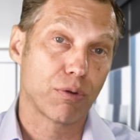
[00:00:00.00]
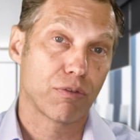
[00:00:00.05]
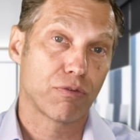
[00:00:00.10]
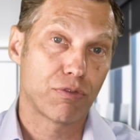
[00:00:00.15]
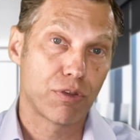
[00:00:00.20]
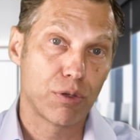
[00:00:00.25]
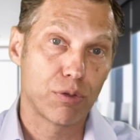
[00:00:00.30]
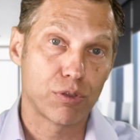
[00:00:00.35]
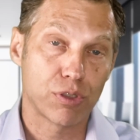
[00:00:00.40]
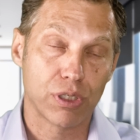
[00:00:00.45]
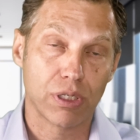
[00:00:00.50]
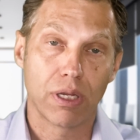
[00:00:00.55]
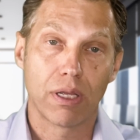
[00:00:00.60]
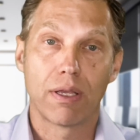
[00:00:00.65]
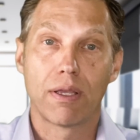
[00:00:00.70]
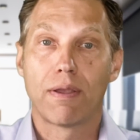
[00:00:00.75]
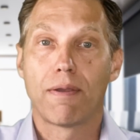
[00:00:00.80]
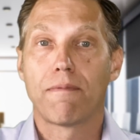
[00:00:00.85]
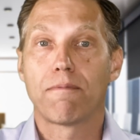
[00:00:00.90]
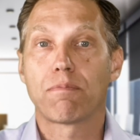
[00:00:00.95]
a fusion,
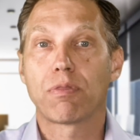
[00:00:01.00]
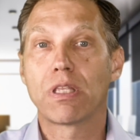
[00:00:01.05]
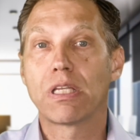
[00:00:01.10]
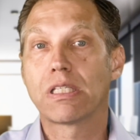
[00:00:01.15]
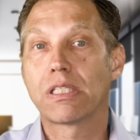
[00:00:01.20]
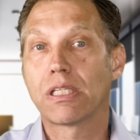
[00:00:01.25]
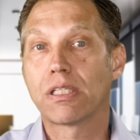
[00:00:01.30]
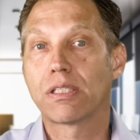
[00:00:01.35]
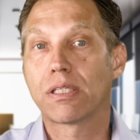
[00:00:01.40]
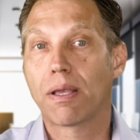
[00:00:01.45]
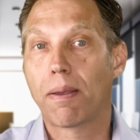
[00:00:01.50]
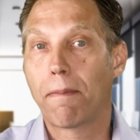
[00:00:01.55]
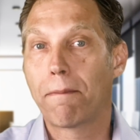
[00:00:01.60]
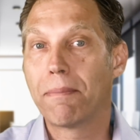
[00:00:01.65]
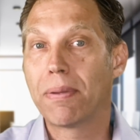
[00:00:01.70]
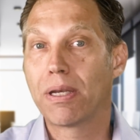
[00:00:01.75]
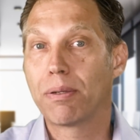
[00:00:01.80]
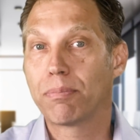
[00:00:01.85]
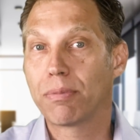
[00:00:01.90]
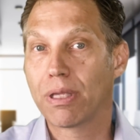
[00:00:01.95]
this is
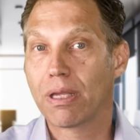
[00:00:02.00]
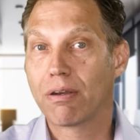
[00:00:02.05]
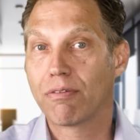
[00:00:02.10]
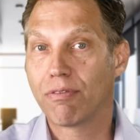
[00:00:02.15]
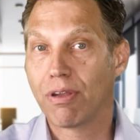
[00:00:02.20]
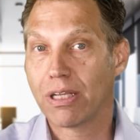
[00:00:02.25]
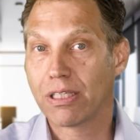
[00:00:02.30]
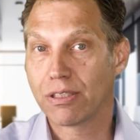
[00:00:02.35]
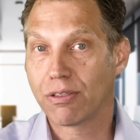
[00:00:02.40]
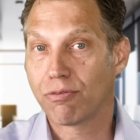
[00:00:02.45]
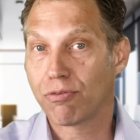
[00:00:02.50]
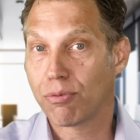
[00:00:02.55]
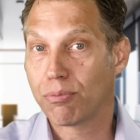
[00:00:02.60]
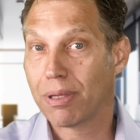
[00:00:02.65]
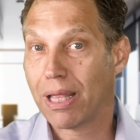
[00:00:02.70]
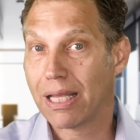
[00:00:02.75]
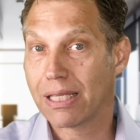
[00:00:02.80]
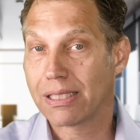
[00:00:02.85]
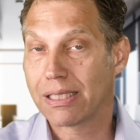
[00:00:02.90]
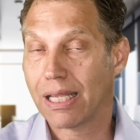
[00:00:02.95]
minimally invasive from
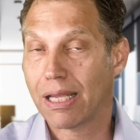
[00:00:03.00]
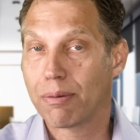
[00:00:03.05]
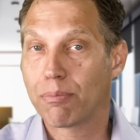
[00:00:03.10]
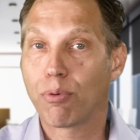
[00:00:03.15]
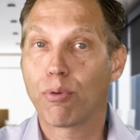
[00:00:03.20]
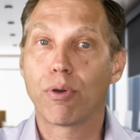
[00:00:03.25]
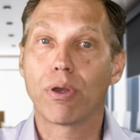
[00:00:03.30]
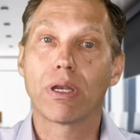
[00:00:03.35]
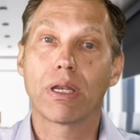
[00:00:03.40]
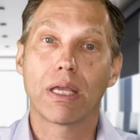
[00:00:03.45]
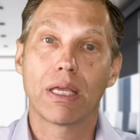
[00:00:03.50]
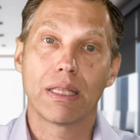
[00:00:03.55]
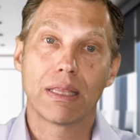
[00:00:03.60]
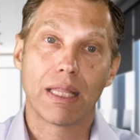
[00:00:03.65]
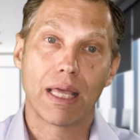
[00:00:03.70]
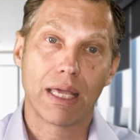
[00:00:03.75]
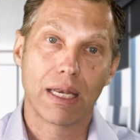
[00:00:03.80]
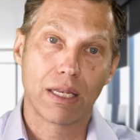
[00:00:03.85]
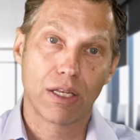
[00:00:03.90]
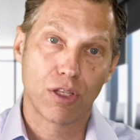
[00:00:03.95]
that standpoint, in
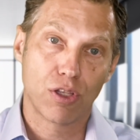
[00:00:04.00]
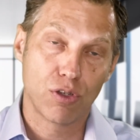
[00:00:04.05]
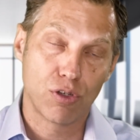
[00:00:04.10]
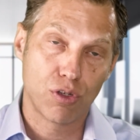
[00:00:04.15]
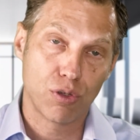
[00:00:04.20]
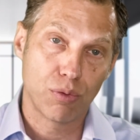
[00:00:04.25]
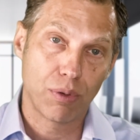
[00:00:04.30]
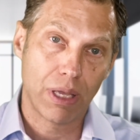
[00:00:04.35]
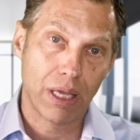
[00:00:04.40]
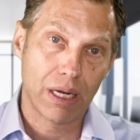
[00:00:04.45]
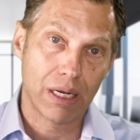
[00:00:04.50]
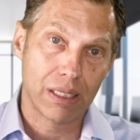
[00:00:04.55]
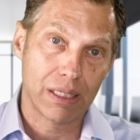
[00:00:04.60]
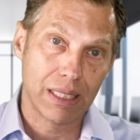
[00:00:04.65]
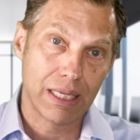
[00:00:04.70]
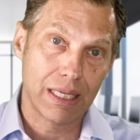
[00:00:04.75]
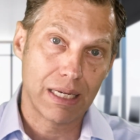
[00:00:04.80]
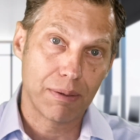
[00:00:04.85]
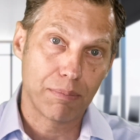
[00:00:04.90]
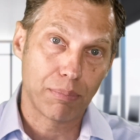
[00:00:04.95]
that you do get a
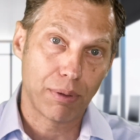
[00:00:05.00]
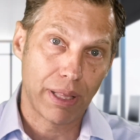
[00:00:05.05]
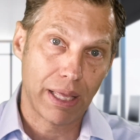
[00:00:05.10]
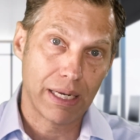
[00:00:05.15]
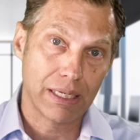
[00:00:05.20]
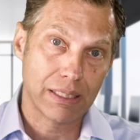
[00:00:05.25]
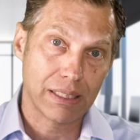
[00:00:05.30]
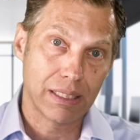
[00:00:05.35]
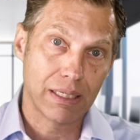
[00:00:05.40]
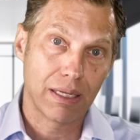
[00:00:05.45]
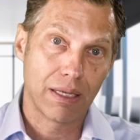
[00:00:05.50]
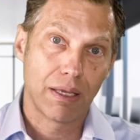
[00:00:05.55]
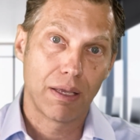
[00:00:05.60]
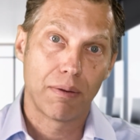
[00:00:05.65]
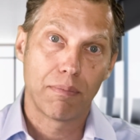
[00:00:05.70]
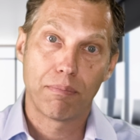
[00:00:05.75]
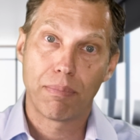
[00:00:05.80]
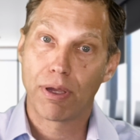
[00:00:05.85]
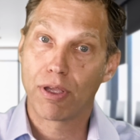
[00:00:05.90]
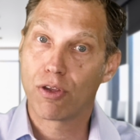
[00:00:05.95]
lead implanted,
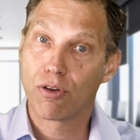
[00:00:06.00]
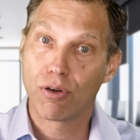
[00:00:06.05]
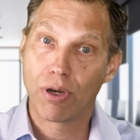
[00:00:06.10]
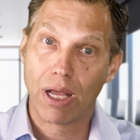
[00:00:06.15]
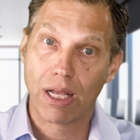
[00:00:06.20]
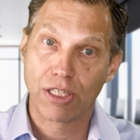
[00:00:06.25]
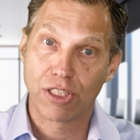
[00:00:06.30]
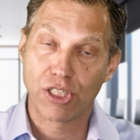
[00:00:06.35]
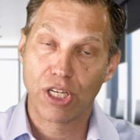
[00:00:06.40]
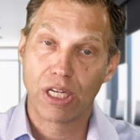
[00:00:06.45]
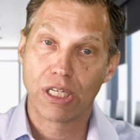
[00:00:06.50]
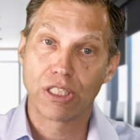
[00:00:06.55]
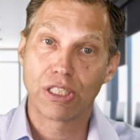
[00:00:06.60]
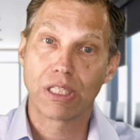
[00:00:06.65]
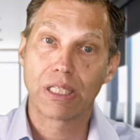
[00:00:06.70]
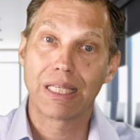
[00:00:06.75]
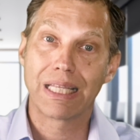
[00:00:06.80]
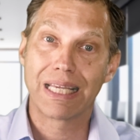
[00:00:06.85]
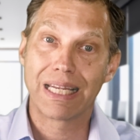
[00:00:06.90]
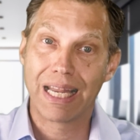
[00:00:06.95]
but you're not
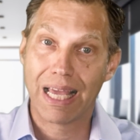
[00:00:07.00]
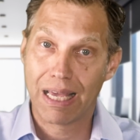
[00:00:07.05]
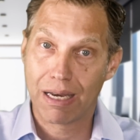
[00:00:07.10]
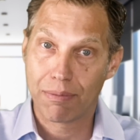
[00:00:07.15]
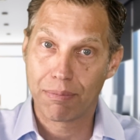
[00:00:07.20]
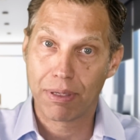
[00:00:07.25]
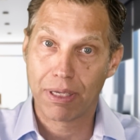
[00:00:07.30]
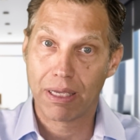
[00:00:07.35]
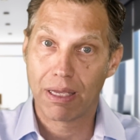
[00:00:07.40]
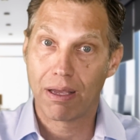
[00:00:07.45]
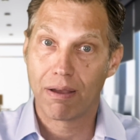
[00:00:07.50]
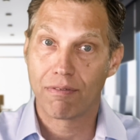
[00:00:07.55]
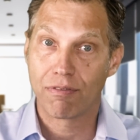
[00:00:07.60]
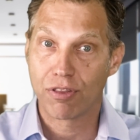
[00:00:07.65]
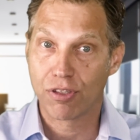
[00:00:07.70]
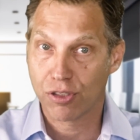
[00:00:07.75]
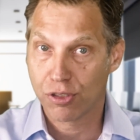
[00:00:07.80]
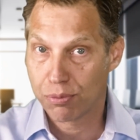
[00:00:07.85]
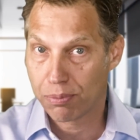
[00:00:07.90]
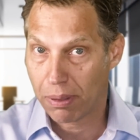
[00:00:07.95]
changing the anatomy of
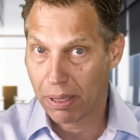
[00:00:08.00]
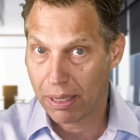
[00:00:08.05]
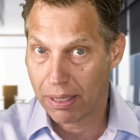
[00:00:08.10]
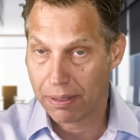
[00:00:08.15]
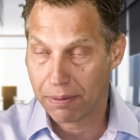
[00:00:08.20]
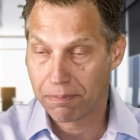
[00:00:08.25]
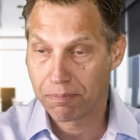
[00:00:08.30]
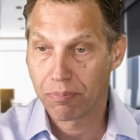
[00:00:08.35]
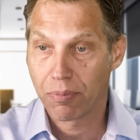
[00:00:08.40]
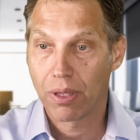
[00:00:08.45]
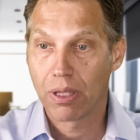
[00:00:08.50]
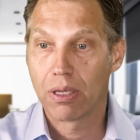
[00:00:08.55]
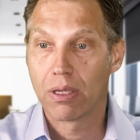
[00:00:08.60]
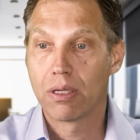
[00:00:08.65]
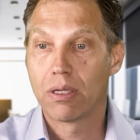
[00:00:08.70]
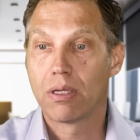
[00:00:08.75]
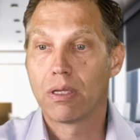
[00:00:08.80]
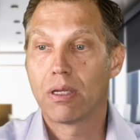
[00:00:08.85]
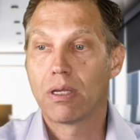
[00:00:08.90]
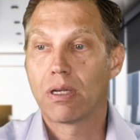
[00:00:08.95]
the spine.
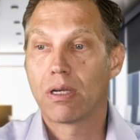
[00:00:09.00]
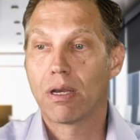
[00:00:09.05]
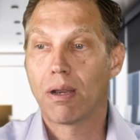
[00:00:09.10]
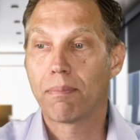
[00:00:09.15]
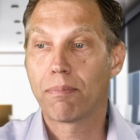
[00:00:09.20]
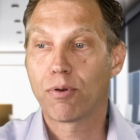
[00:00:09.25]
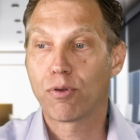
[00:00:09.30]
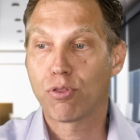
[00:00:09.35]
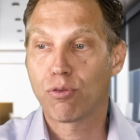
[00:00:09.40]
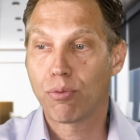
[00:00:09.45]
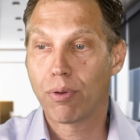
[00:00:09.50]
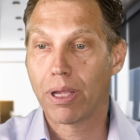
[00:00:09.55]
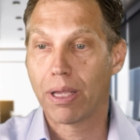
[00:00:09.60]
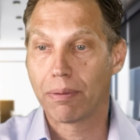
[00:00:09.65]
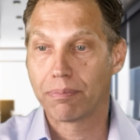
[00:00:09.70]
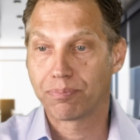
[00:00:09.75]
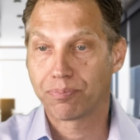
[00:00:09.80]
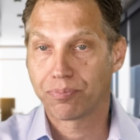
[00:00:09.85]
Number three,